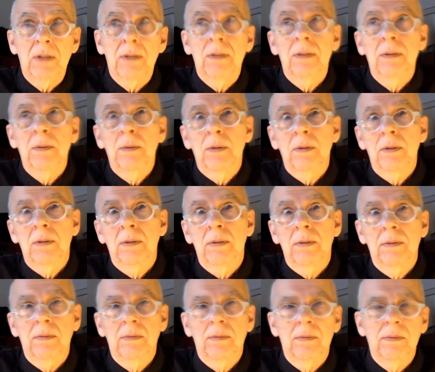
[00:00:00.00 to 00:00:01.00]
Oh, uh,
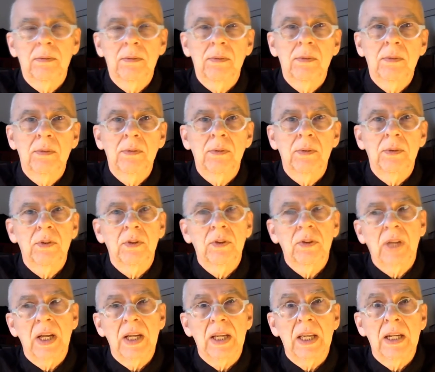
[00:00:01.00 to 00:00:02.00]
what's this
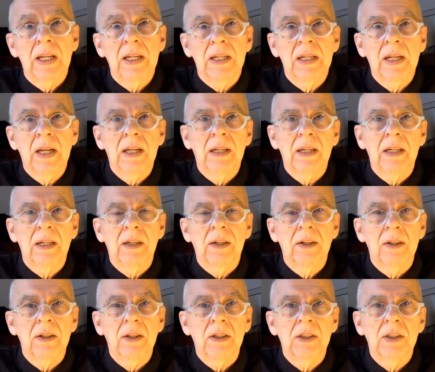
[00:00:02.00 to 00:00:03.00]
guy getting out of here?
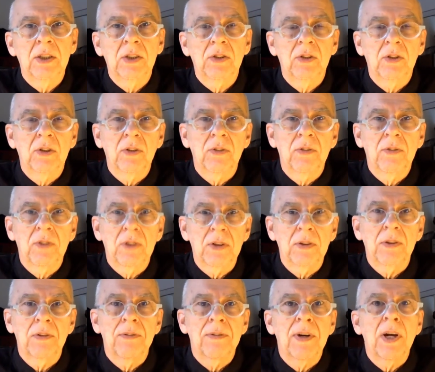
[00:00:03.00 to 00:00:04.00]
You could just sort of feel
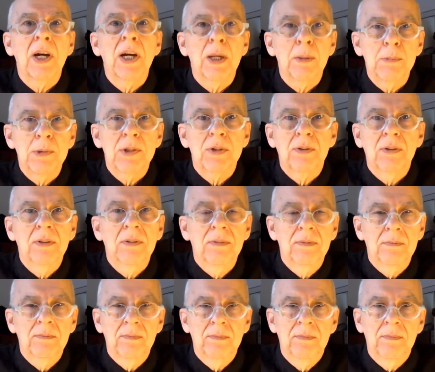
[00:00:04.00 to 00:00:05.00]
the vibes.
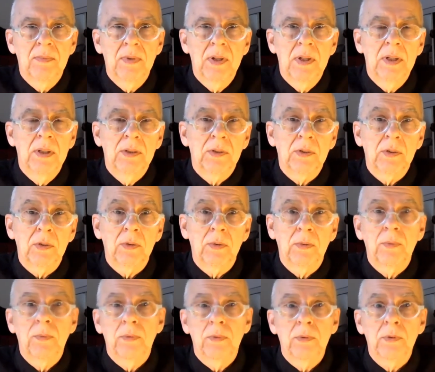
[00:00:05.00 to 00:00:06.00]
So there